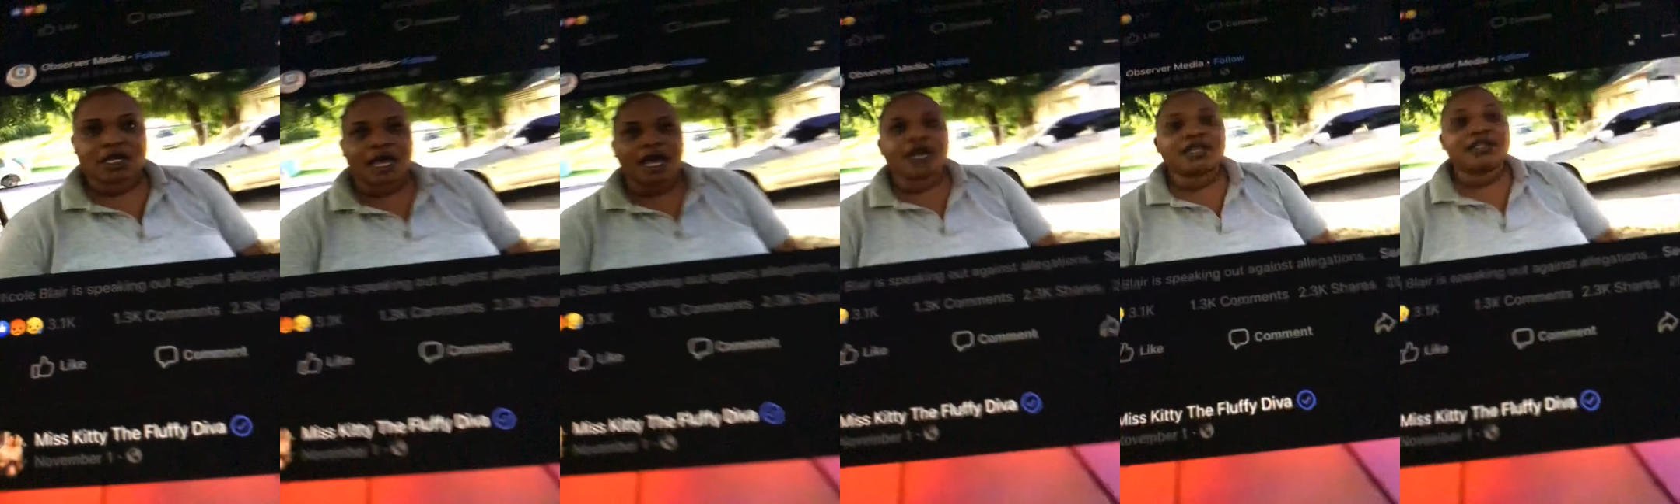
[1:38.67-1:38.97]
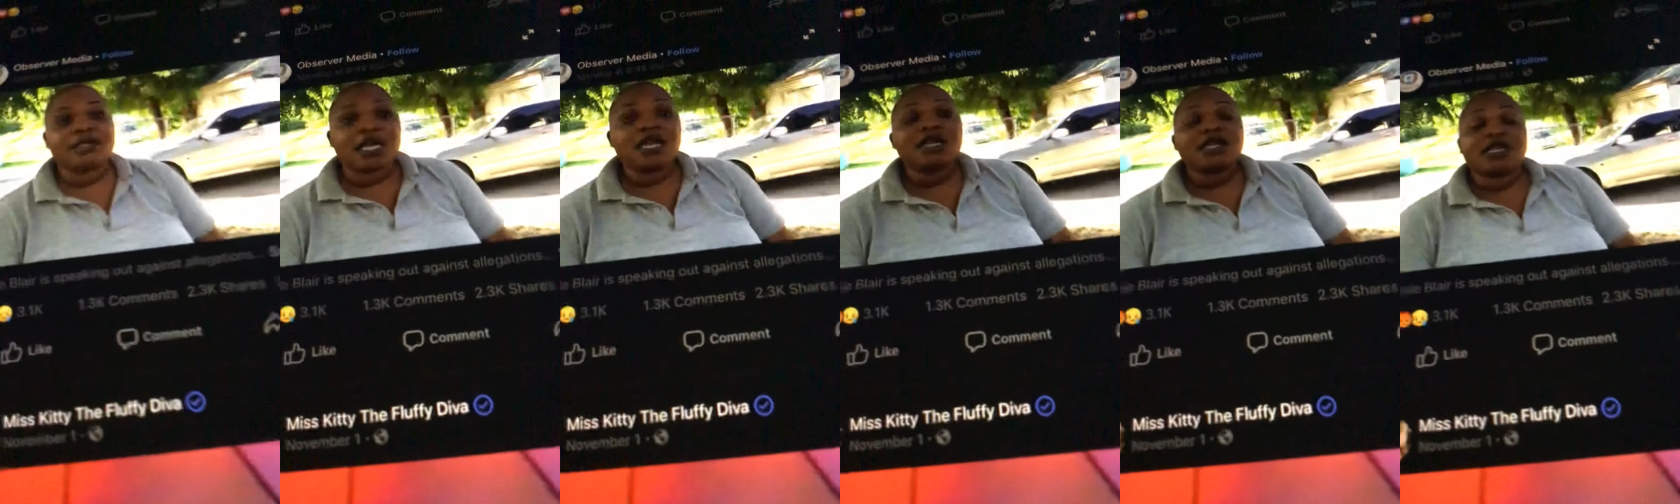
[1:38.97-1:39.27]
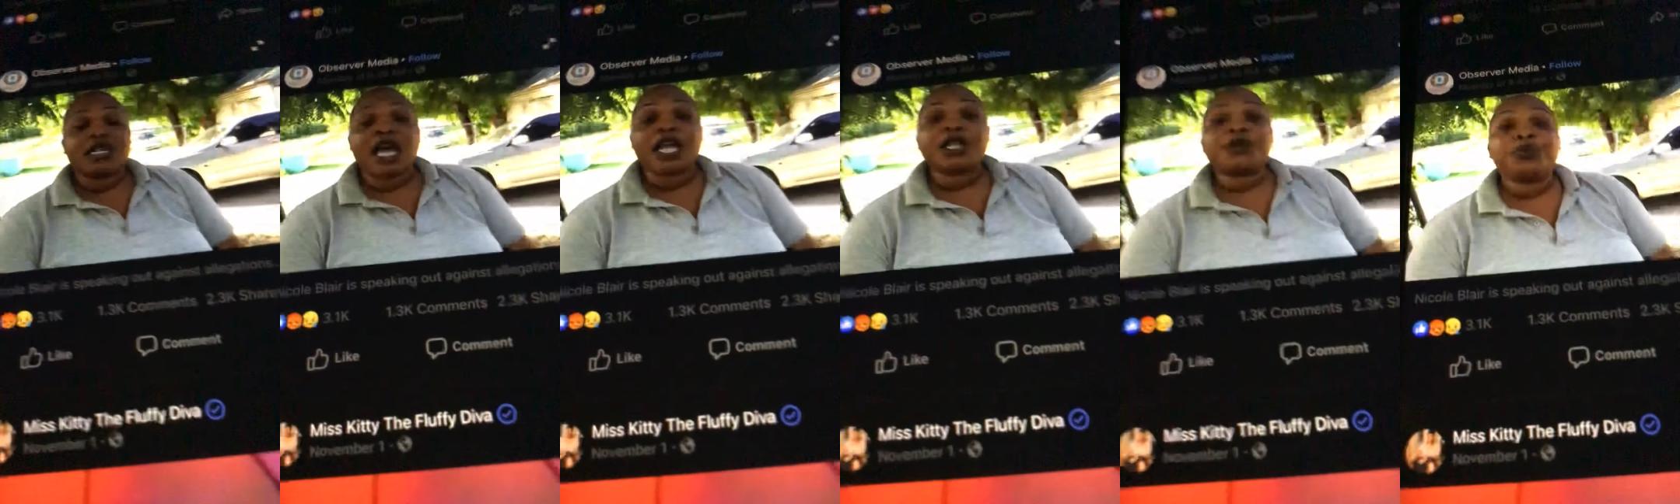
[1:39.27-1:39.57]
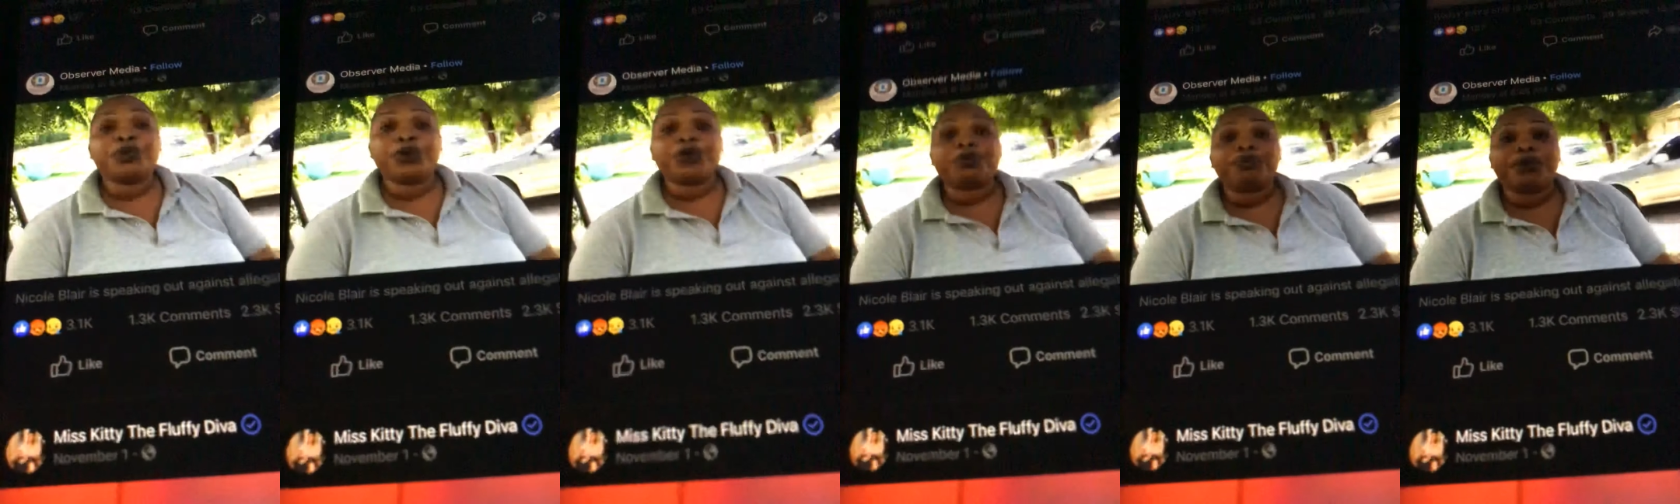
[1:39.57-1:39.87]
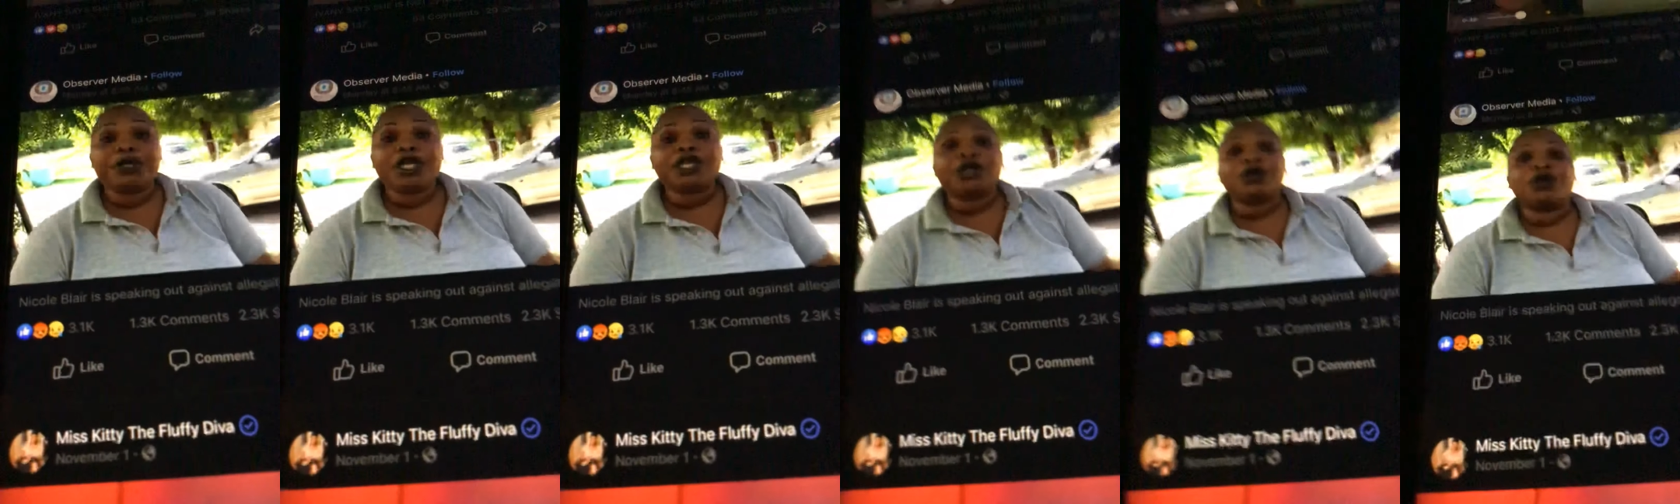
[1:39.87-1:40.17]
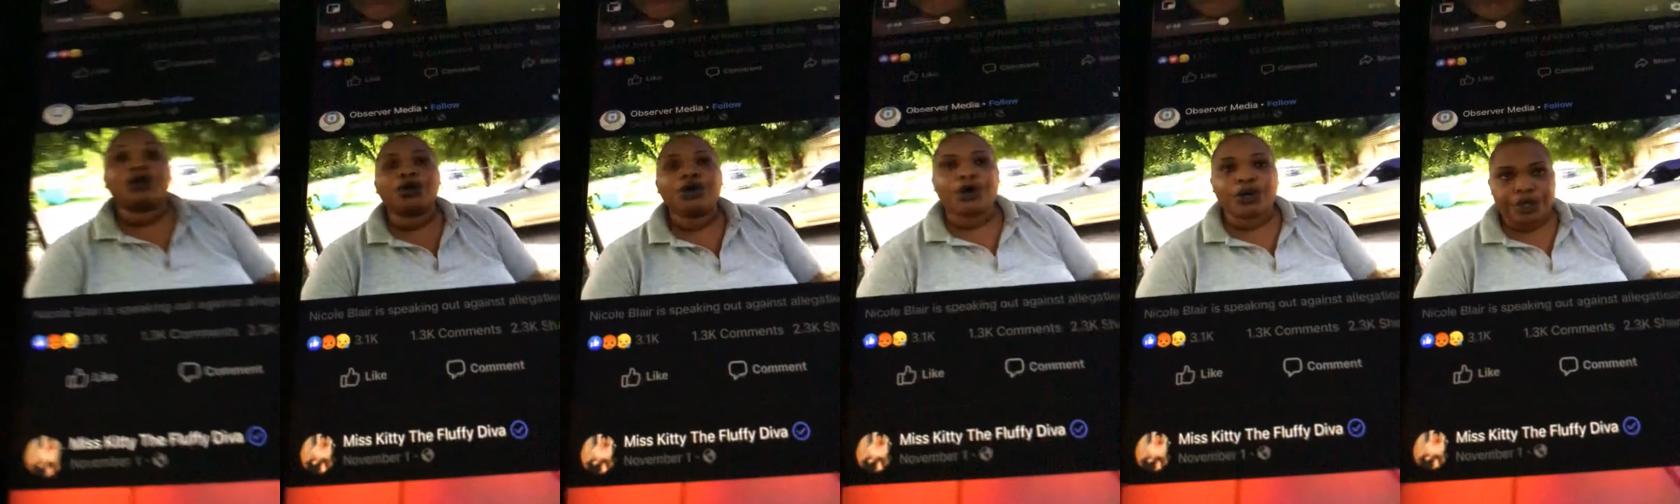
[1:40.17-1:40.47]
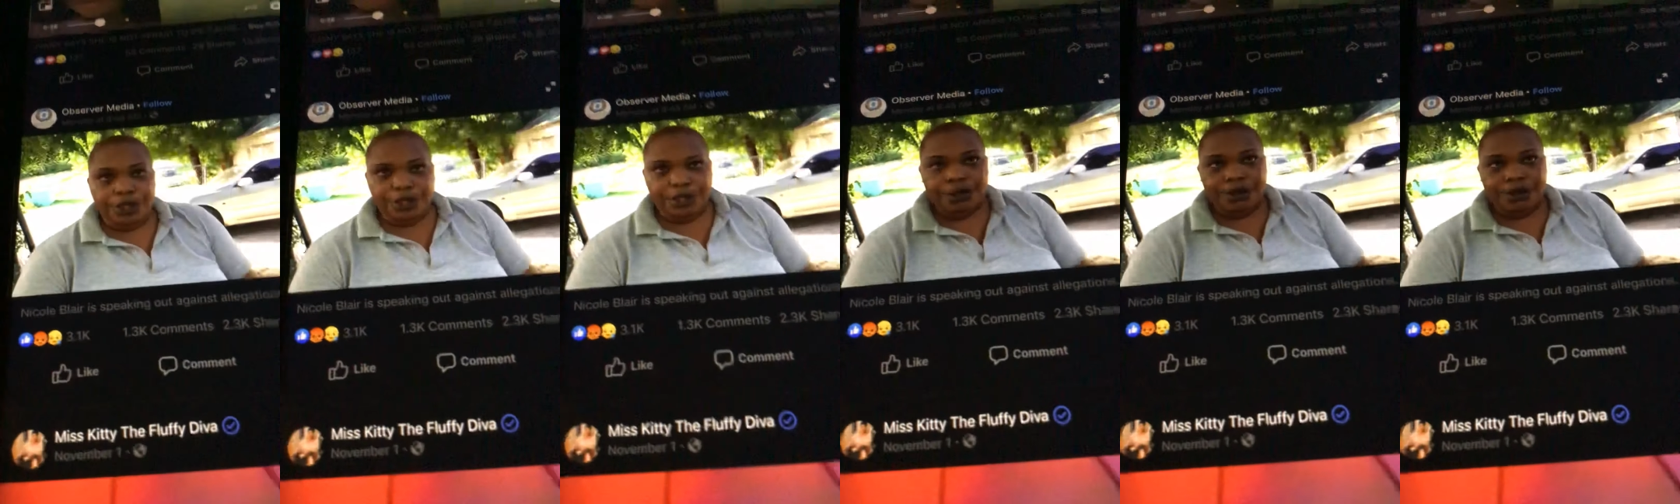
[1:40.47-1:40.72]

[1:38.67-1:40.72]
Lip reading: because that would be good."